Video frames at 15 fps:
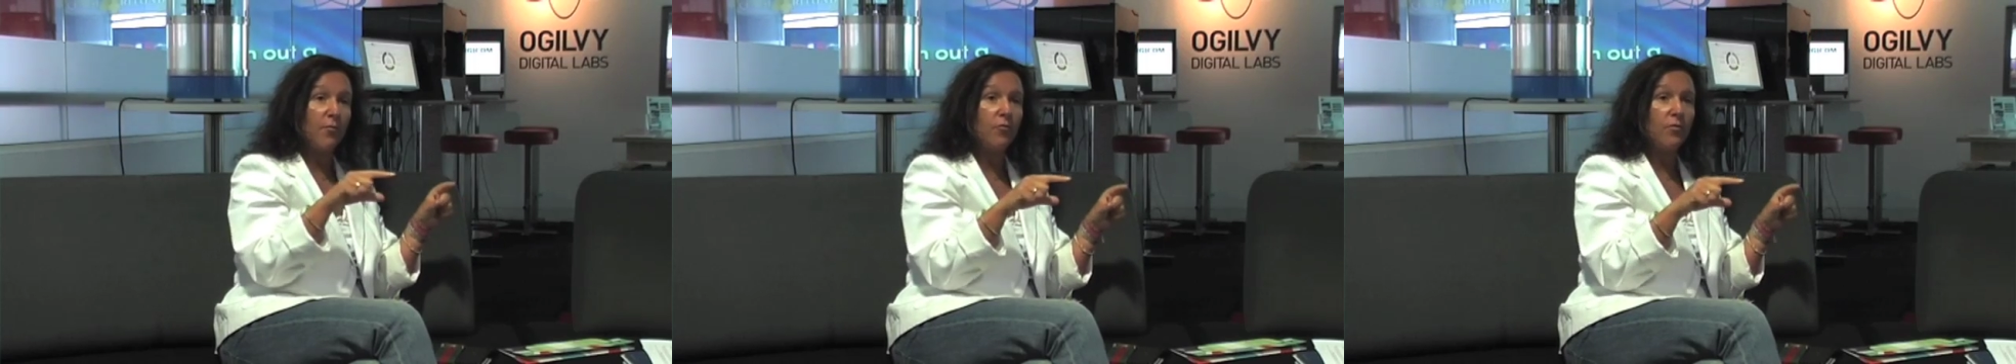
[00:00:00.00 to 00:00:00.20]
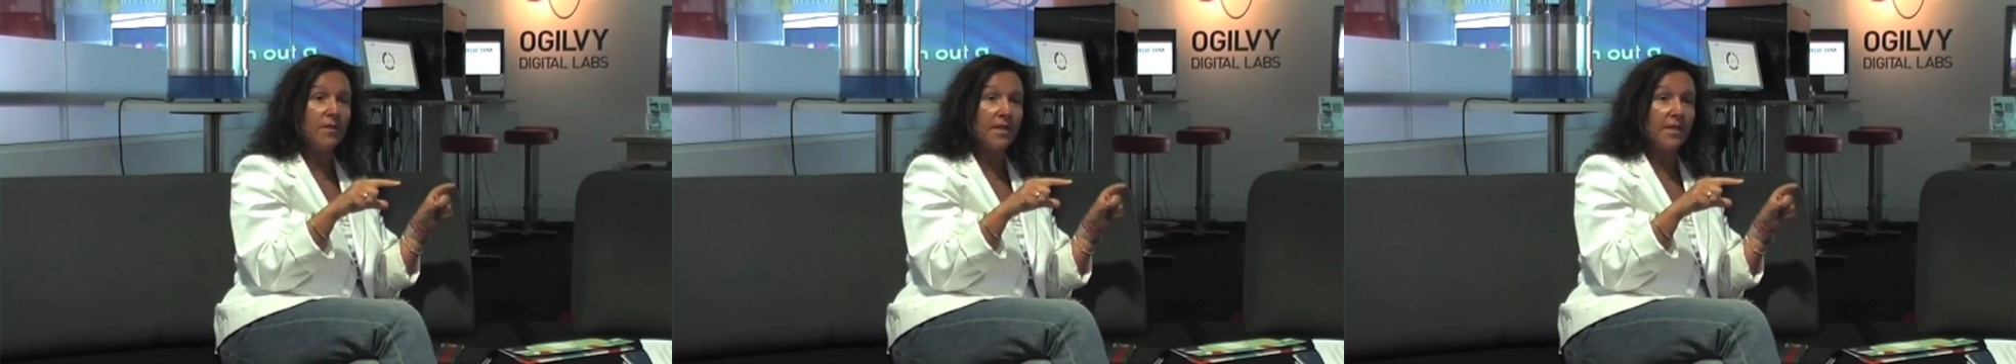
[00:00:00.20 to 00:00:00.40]

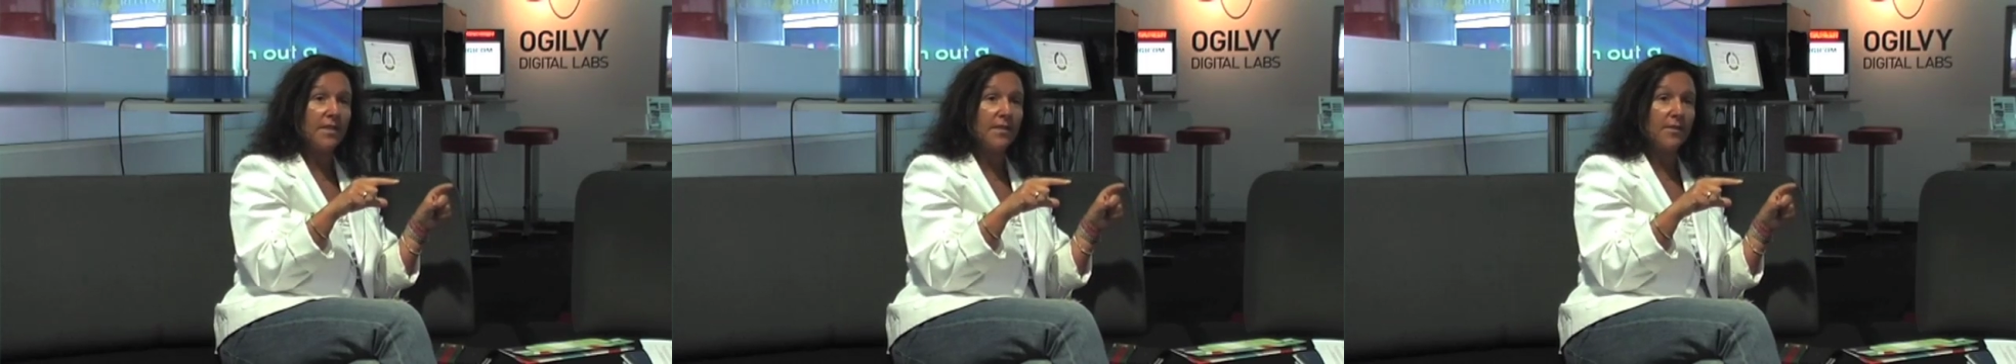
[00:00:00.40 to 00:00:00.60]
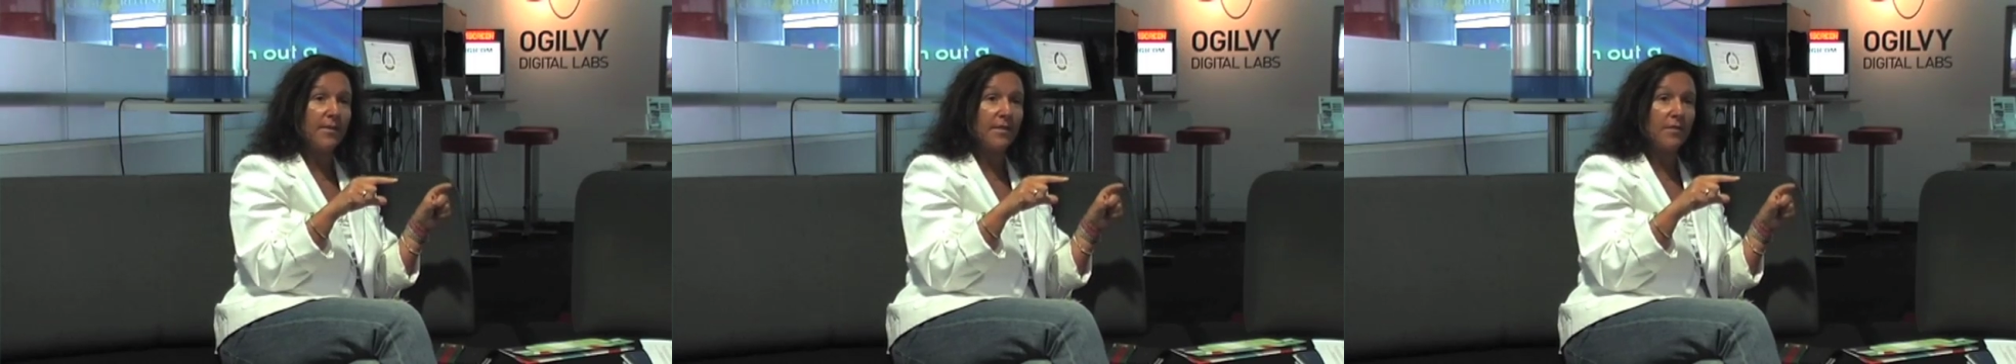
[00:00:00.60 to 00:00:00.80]
forces,
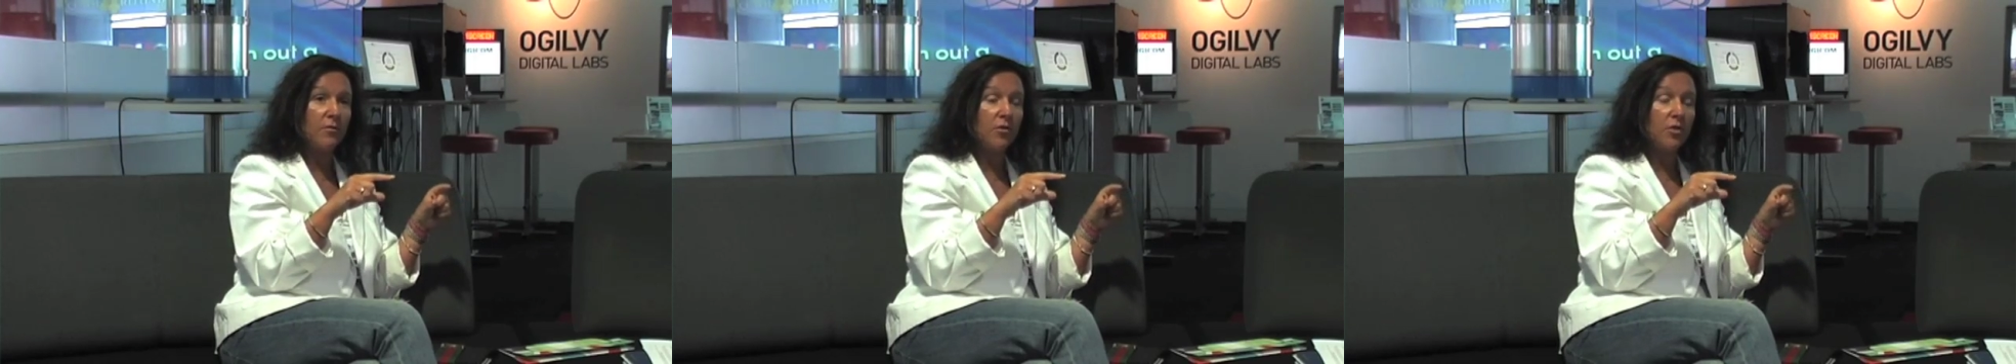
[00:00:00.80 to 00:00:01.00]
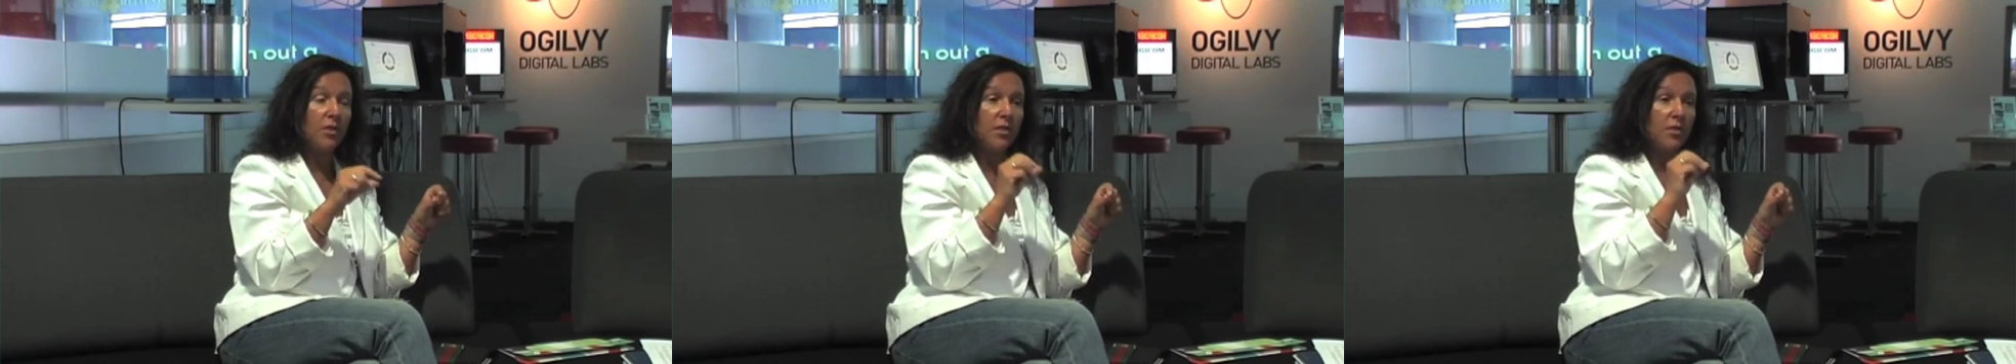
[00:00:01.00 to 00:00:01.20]
so it's
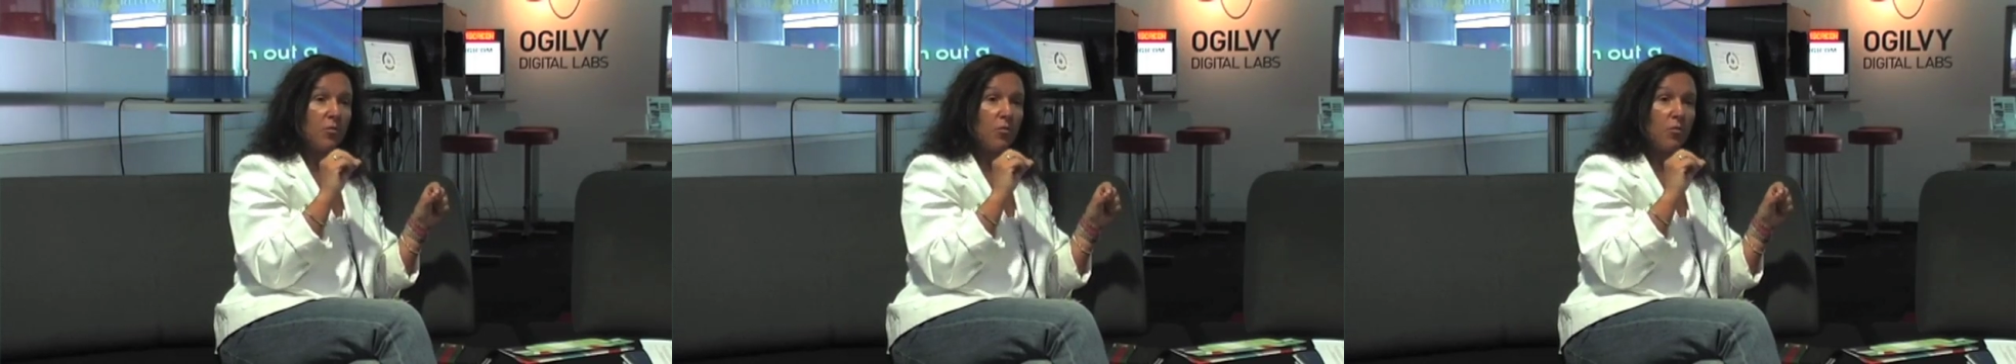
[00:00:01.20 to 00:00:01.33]
not just a